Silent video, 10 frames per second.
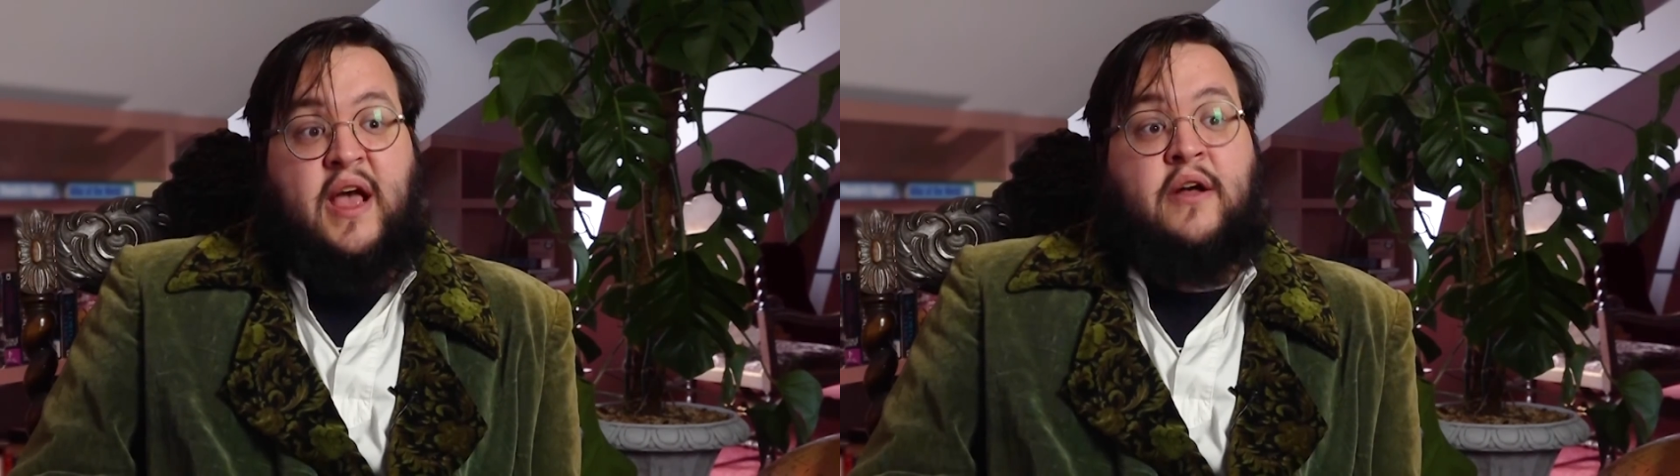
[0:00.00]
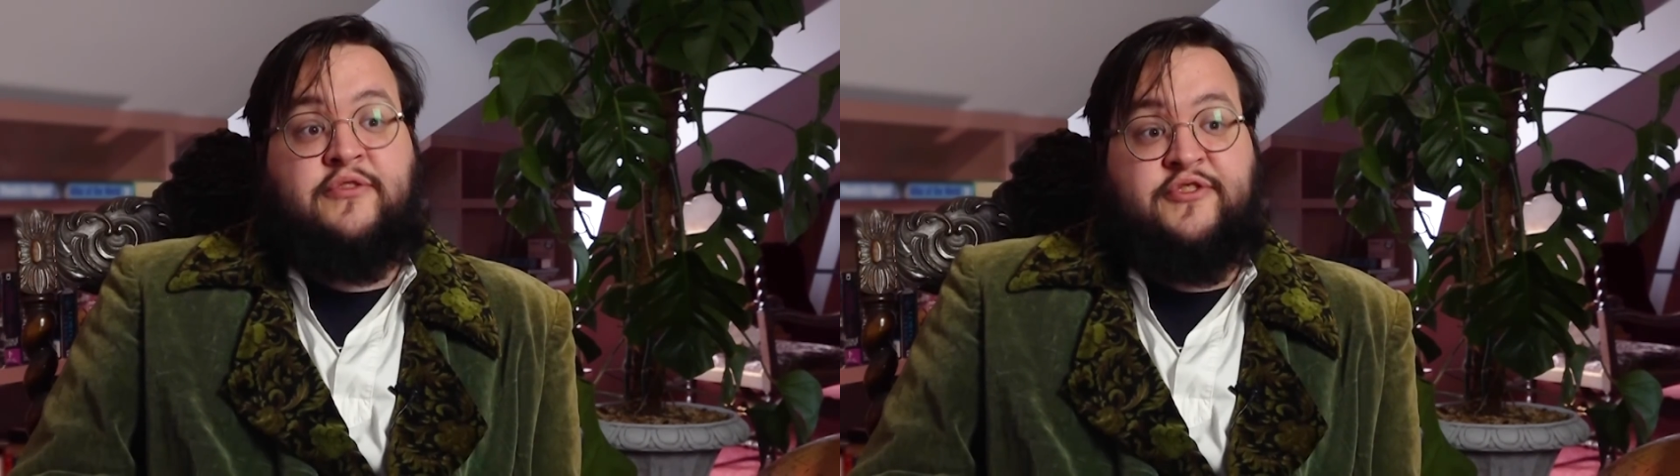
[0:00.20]

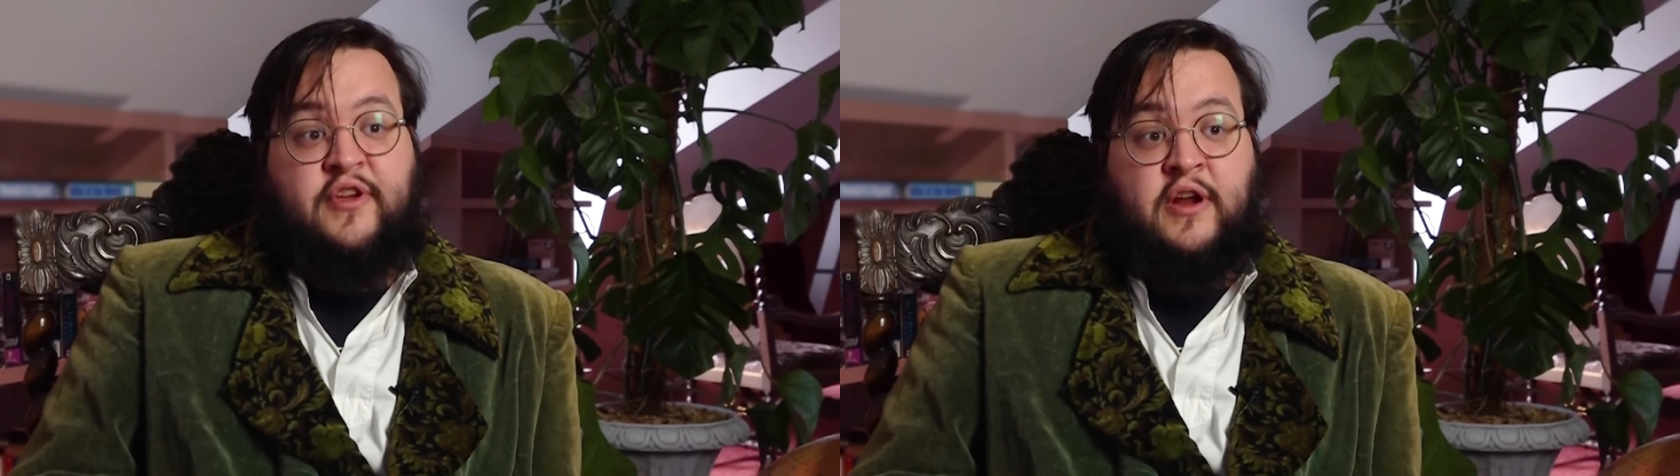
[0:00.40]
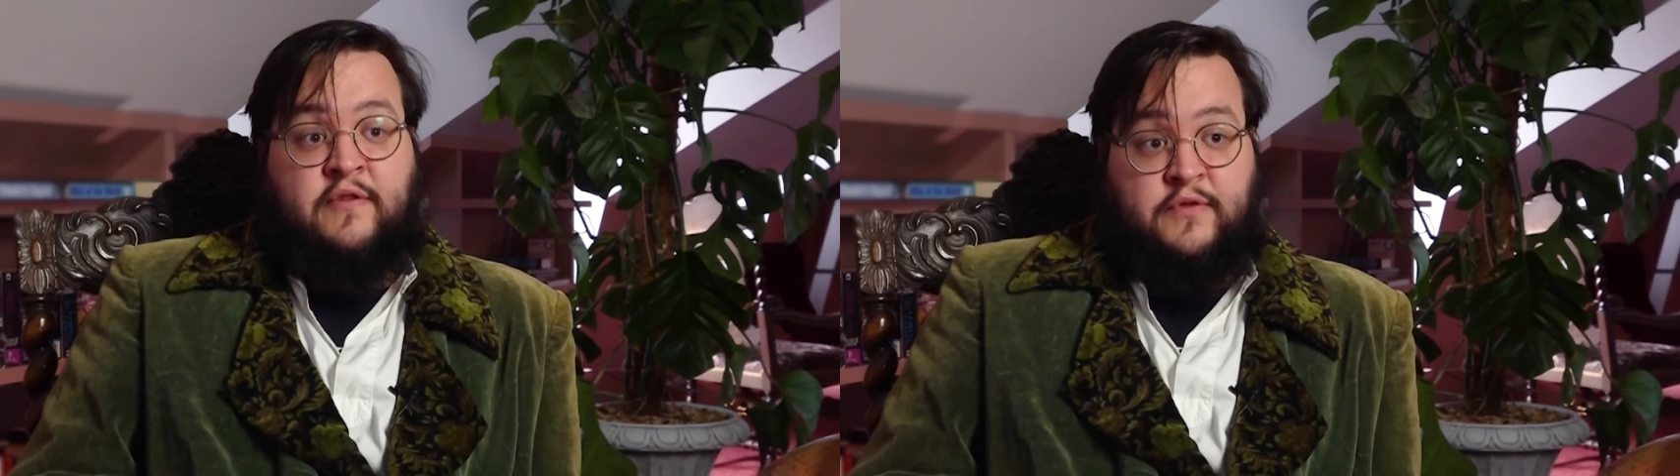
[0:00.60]

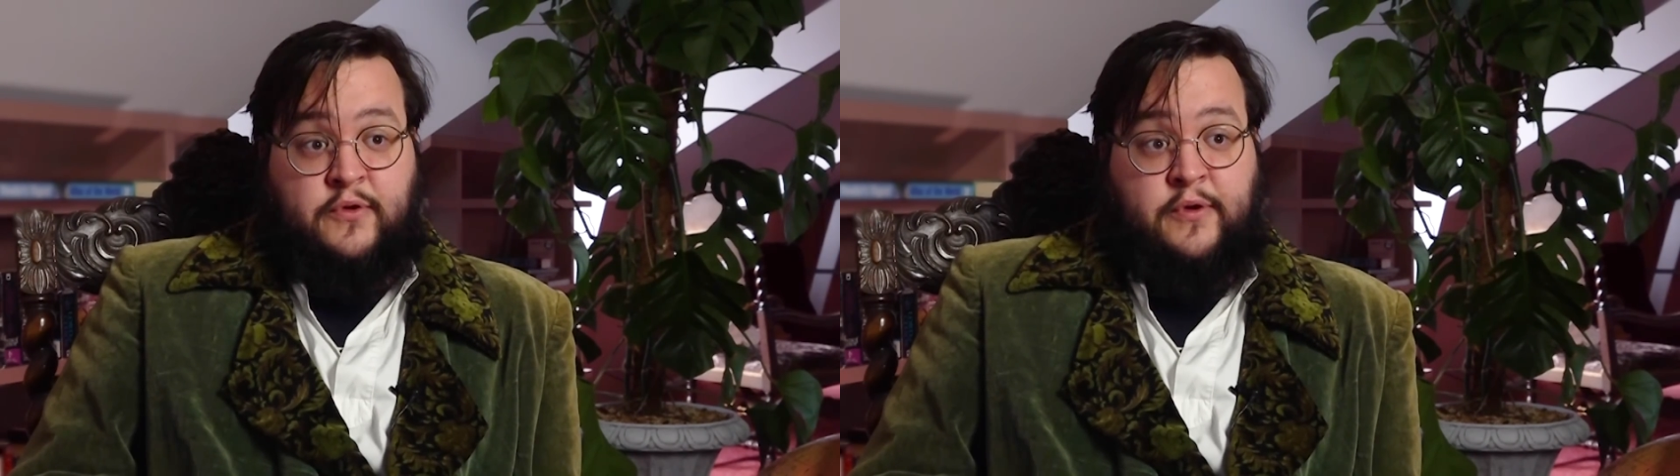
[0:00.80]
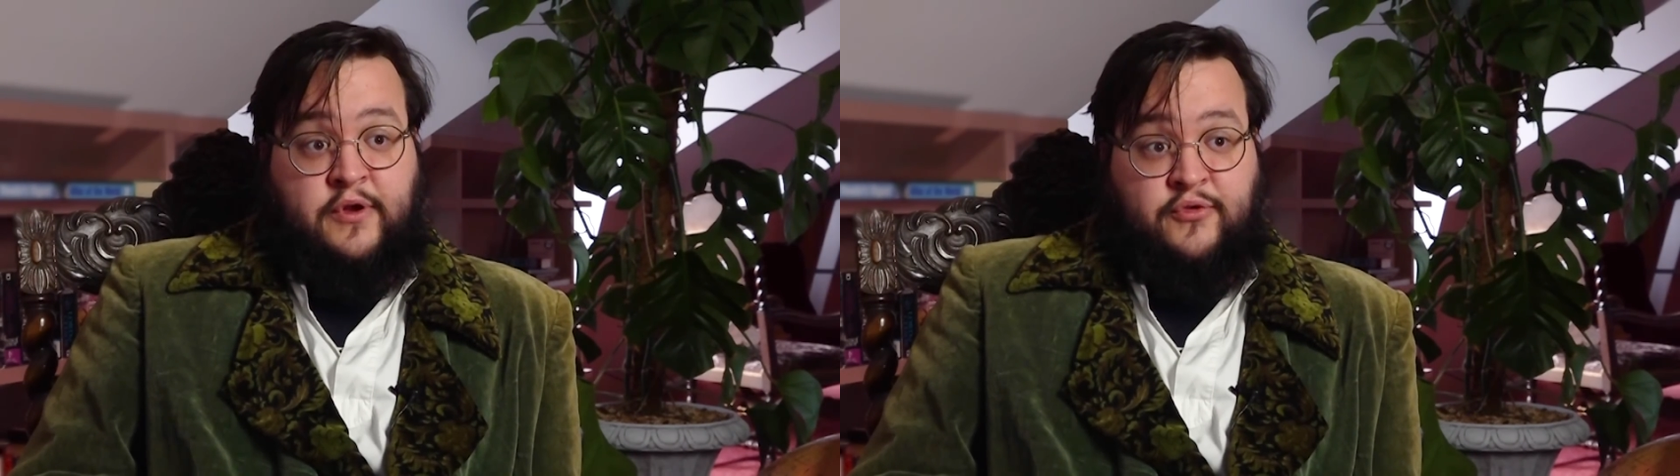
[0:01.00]
outside of your
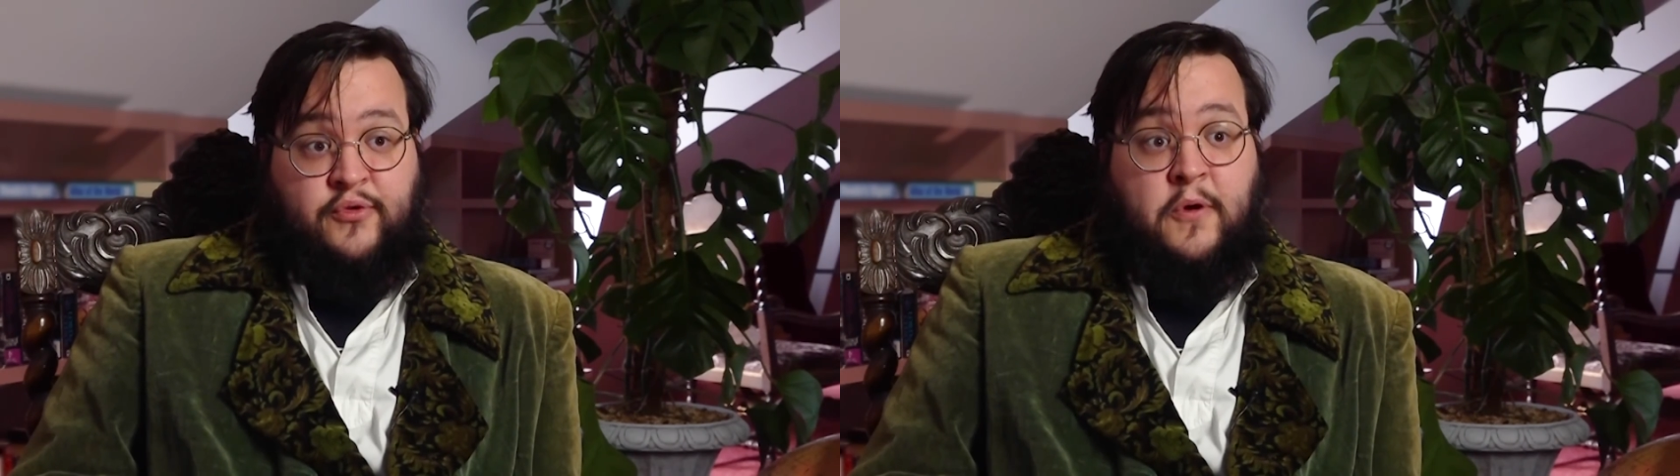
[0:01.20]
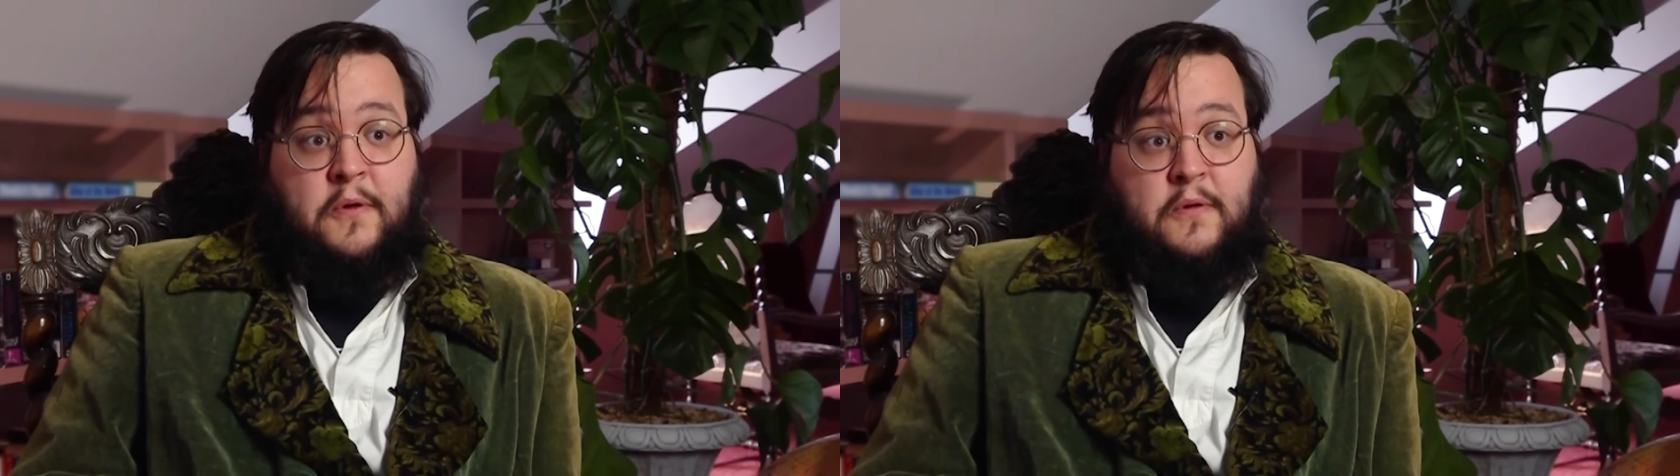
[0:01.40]
control.